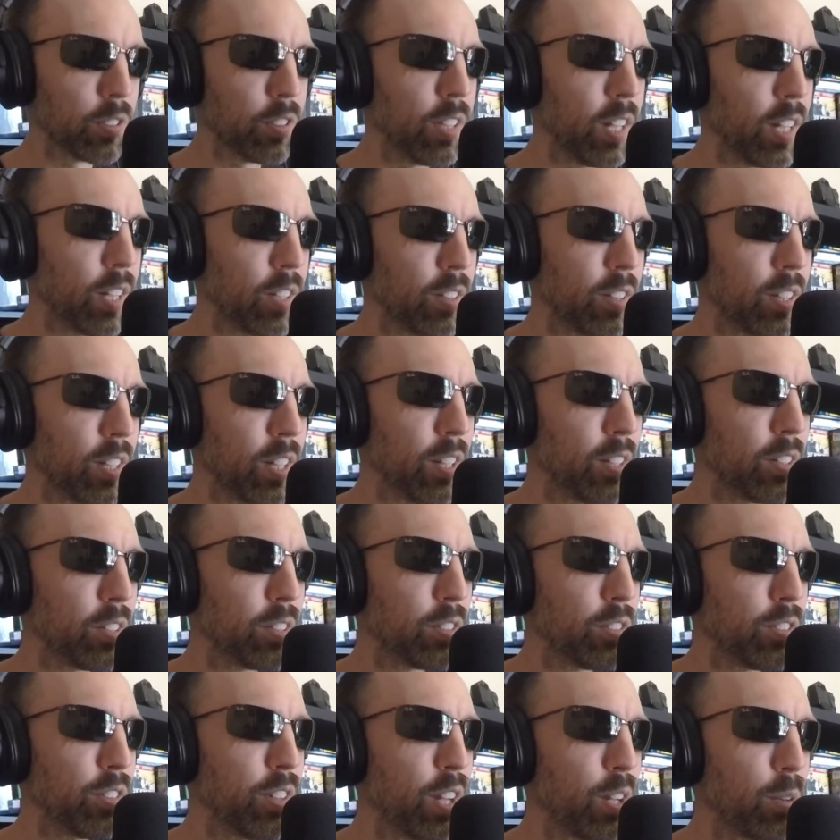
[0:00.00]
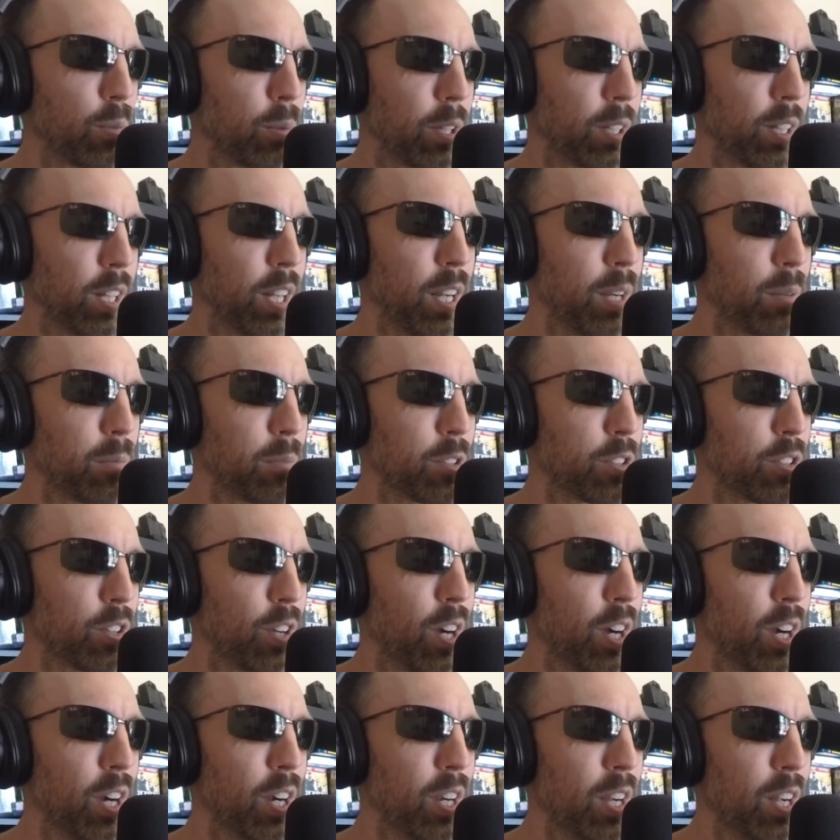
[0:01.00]
not only understand what cameras
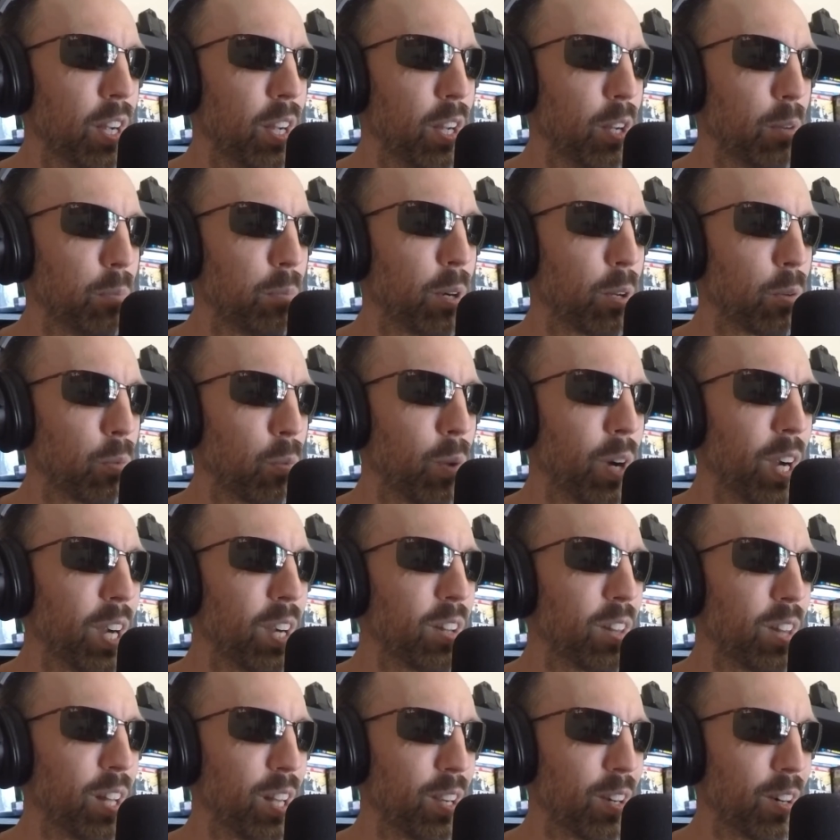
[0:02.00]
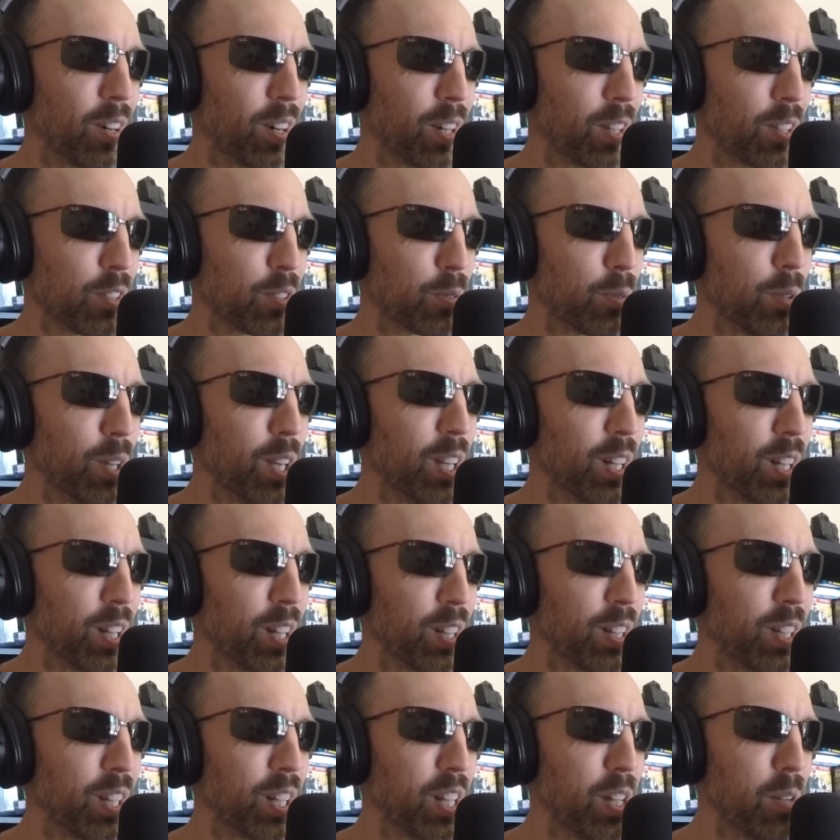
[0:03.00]
are, but where they are as well,
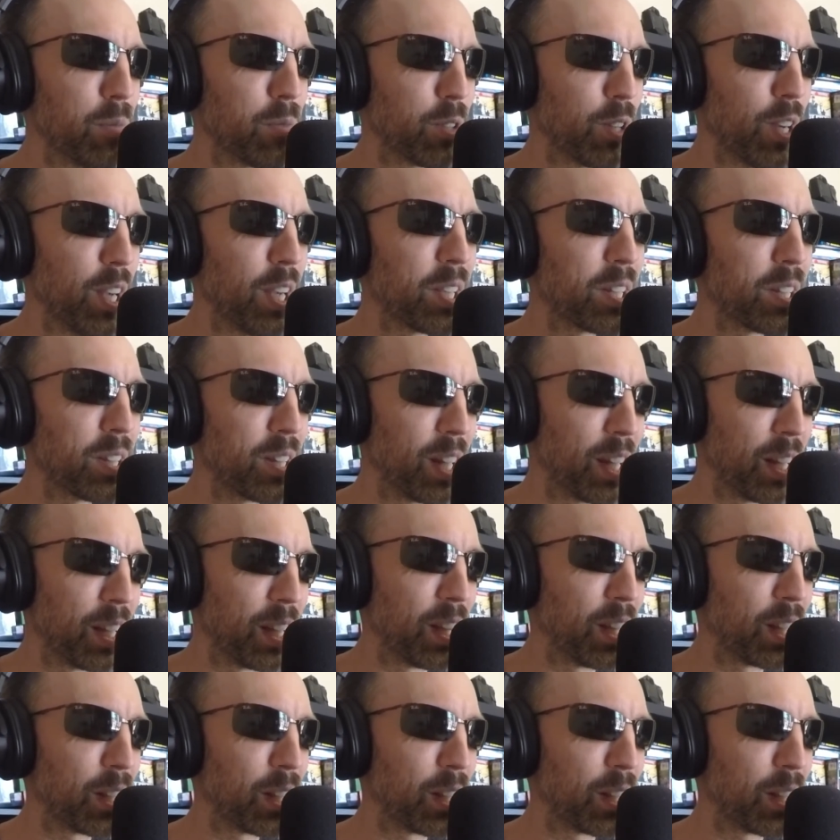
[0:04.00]
and they keep track of that and they